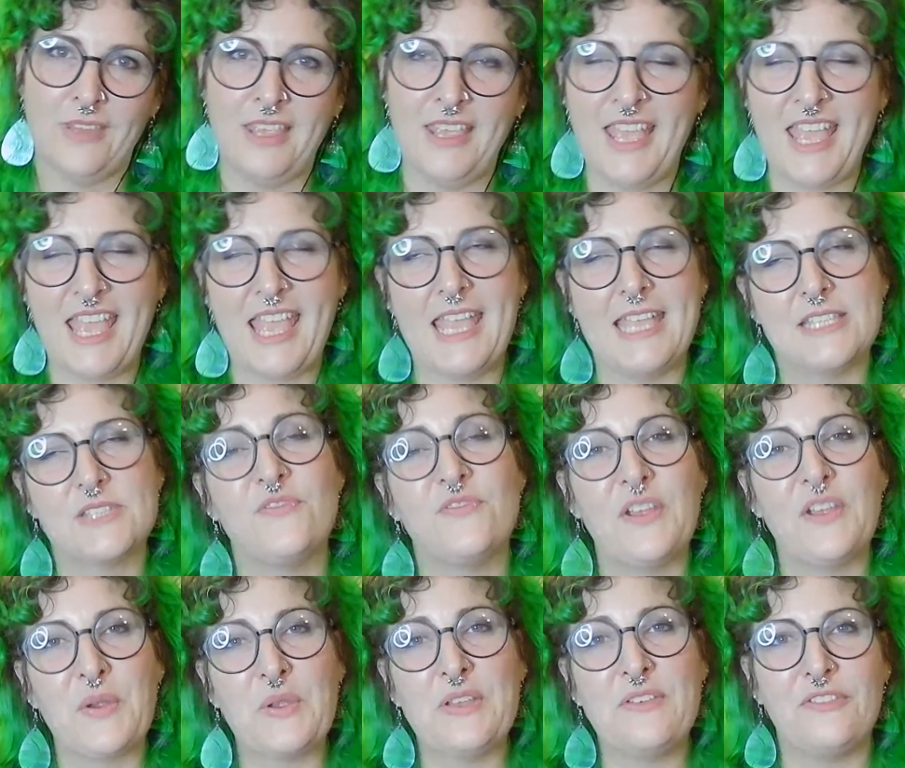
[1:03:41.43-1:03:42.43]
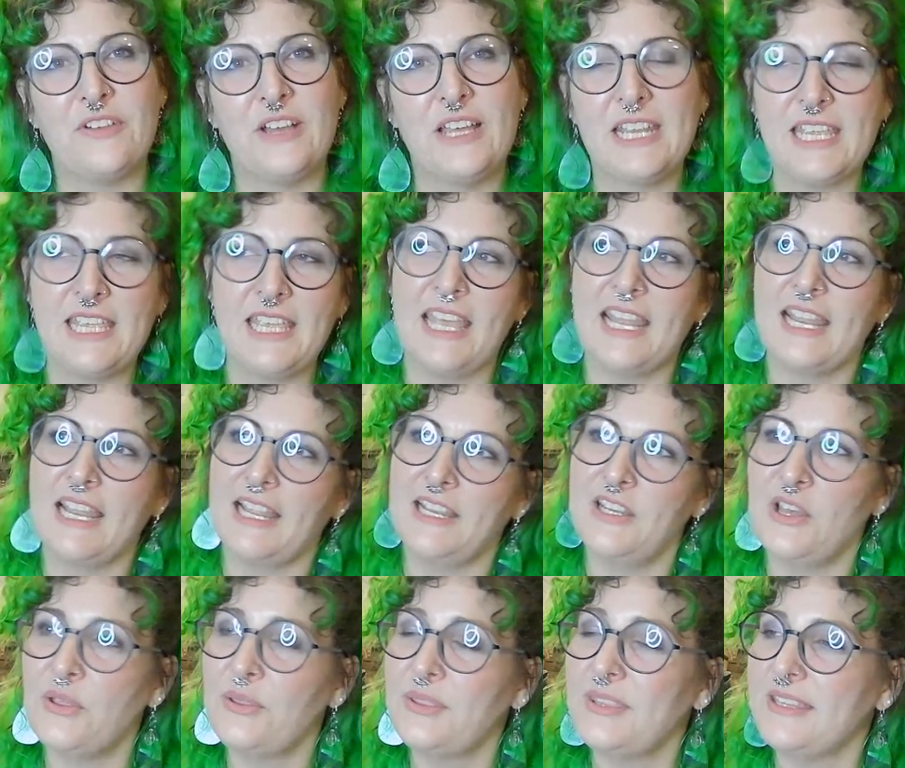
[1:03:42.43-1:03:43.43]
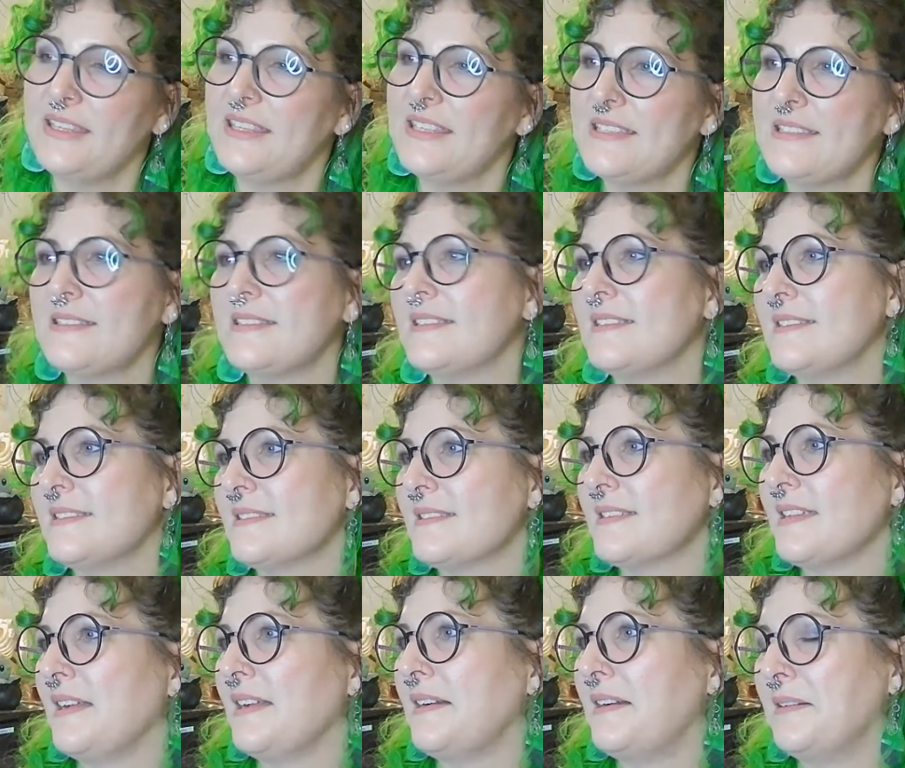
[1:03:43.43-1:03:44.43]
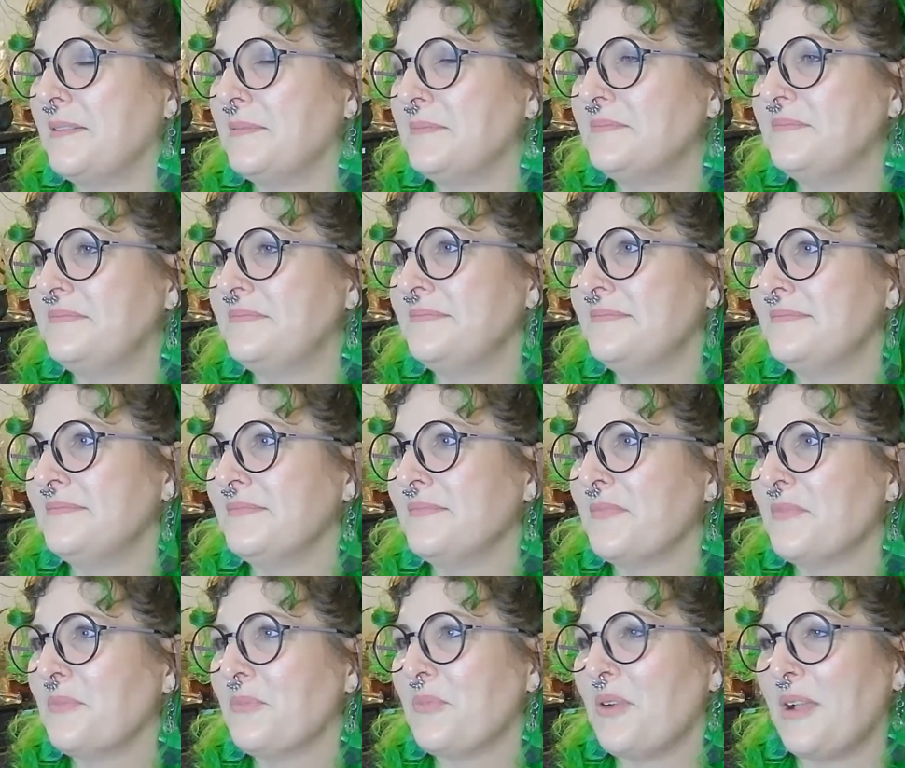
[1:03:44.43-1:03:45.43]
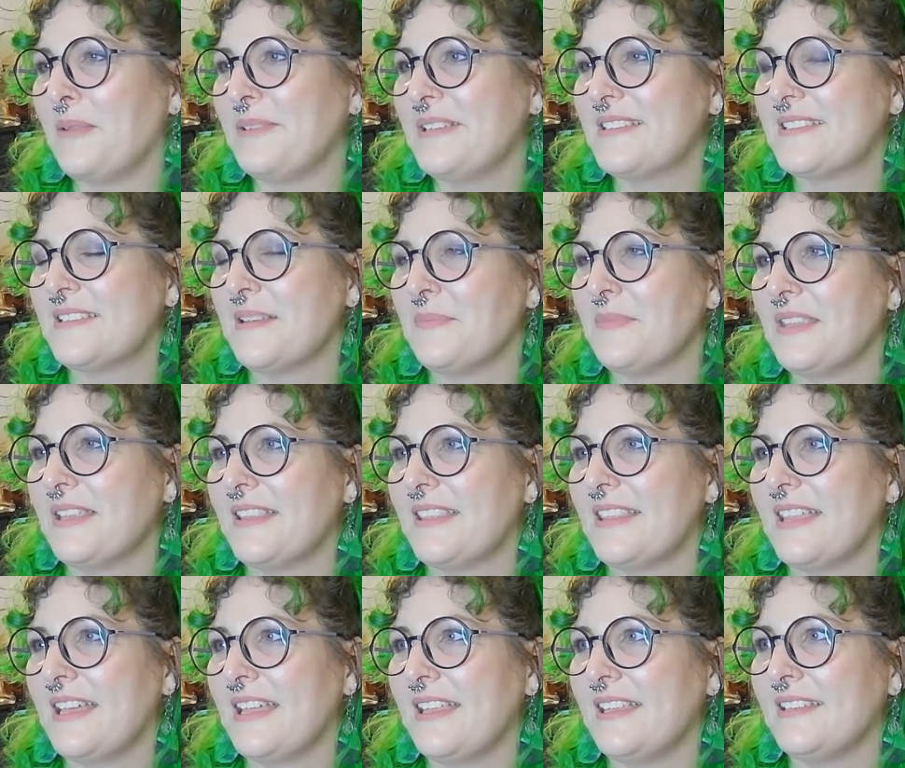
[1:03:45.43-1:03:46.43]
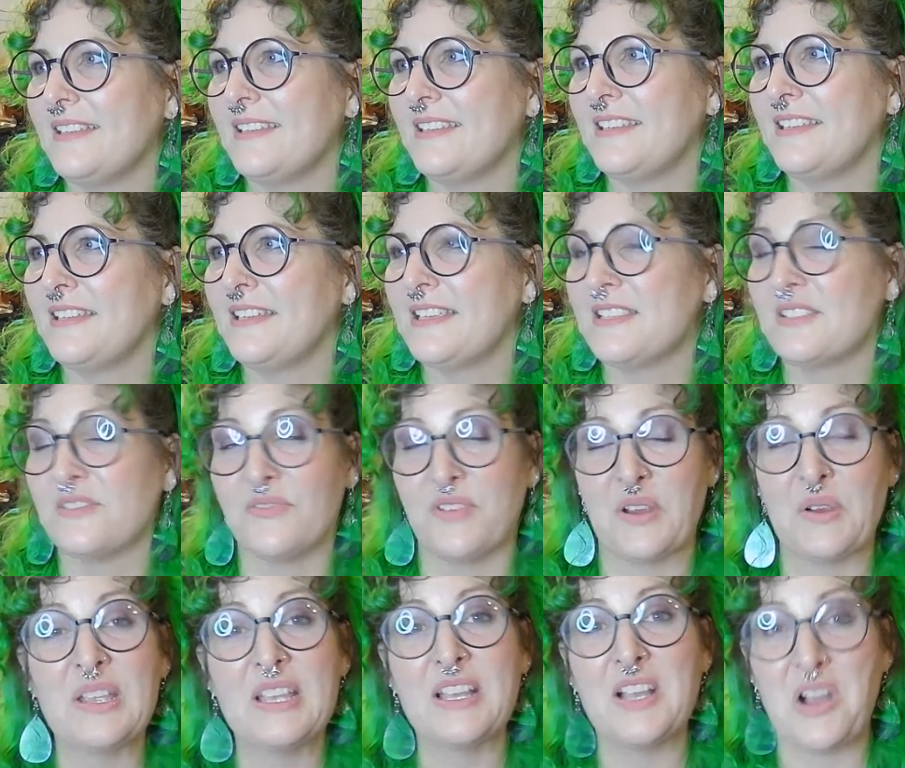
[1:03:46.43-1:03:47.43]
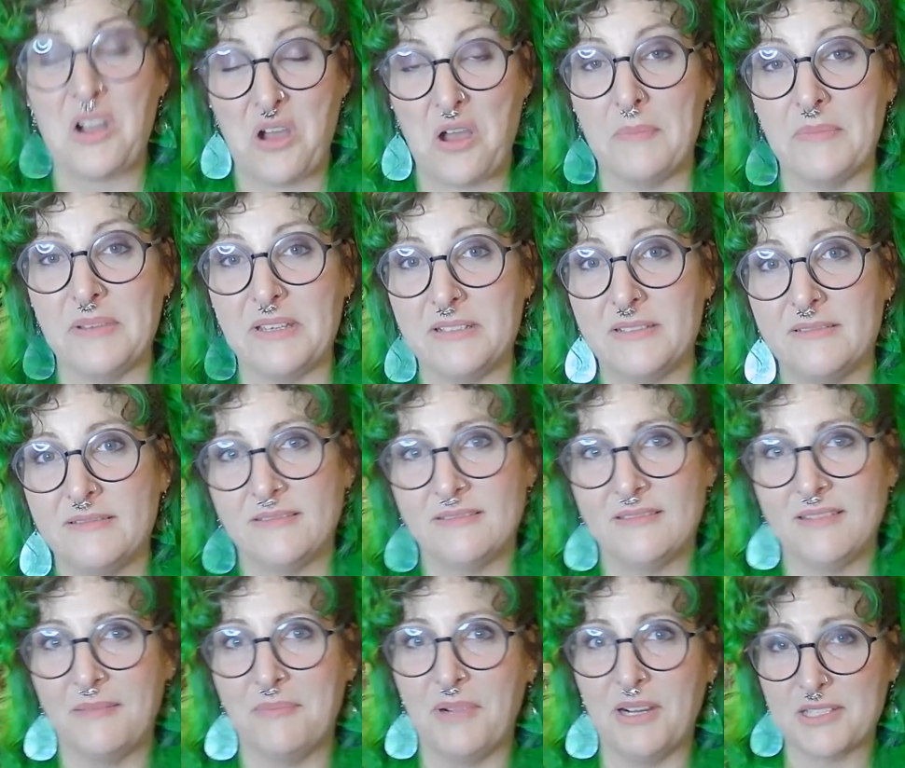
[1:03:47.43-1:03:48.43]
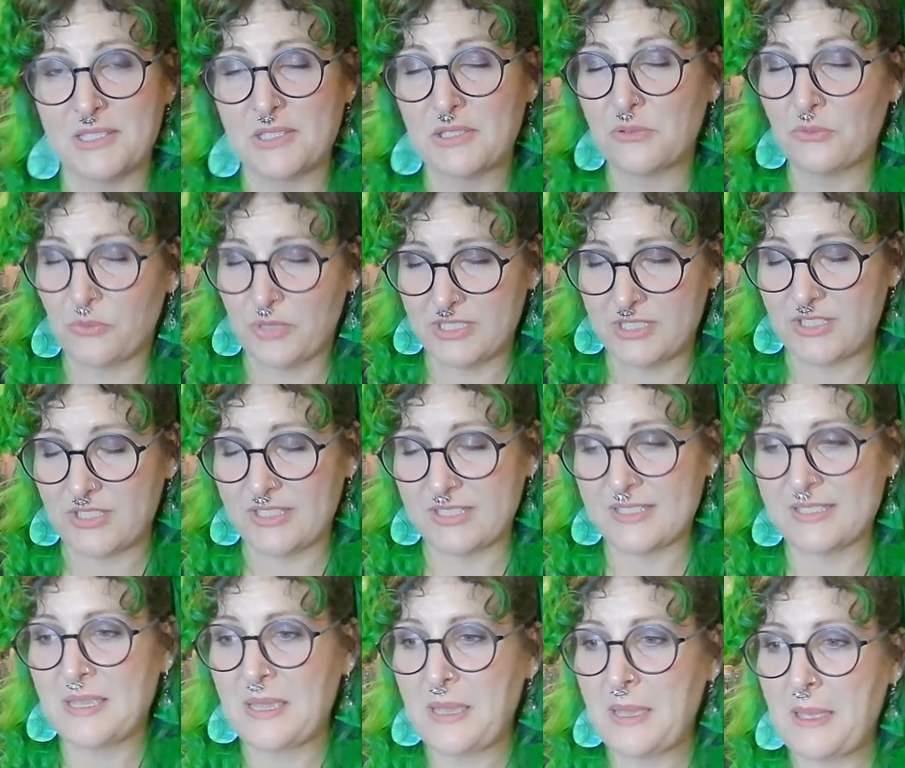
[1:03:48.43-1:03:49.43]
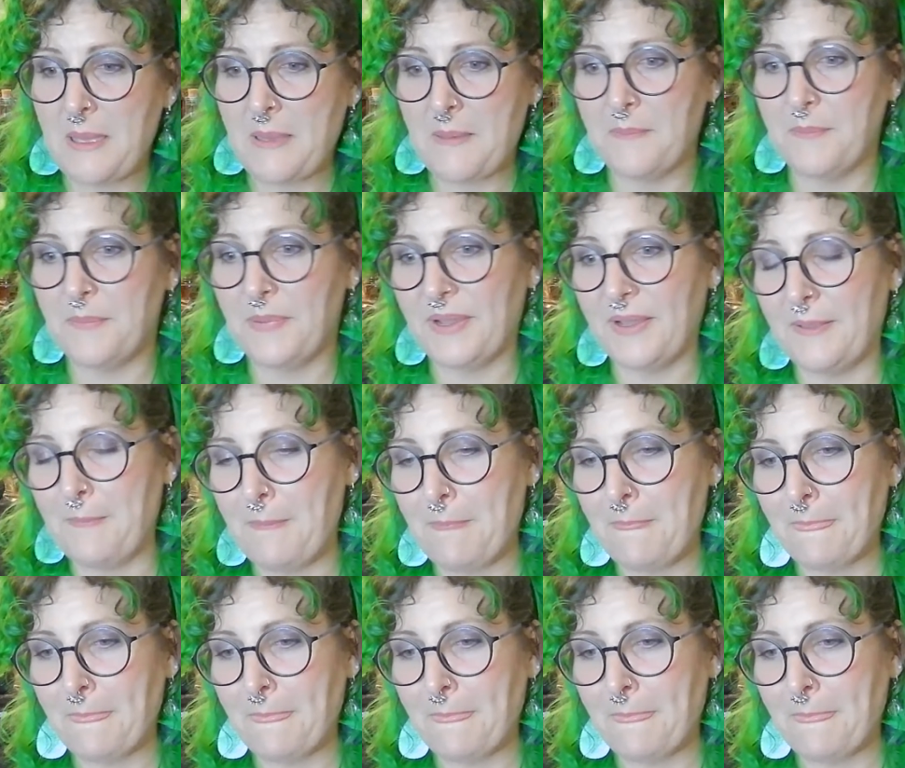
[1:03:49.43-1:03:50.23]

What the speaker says: it's very funny, and I know that this is probably something that is very common amongst witches, but